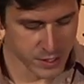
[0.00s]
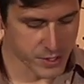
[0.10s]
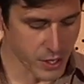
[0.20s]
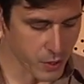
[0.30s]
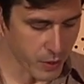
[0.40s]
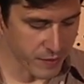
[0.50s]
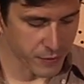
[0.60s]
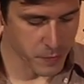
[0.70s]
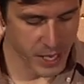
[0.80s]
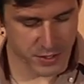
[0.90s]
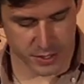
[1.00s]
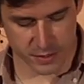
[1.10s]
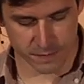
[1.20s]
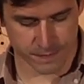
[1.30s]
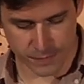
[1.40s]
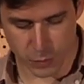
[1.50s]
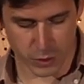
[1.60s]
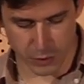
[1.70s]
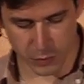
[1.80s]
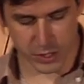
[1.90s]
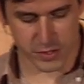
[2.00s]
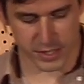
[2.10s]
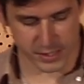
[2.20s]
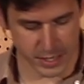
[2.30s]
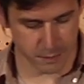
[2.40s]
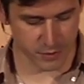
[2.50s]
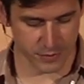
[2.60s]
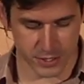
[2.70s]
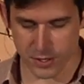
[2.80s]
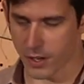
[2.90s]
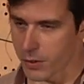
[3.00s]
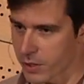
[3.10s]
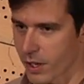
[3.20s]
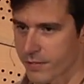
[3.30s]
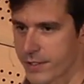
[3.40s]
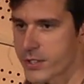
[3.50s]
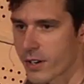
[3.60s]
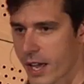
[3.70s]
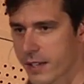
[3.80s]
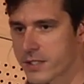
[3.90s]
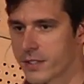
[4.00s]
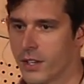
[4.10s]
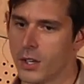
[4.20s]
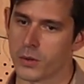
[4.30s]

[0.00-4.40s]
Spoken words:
So if you imagine, we'll use an example feature here, we'll call it feature X.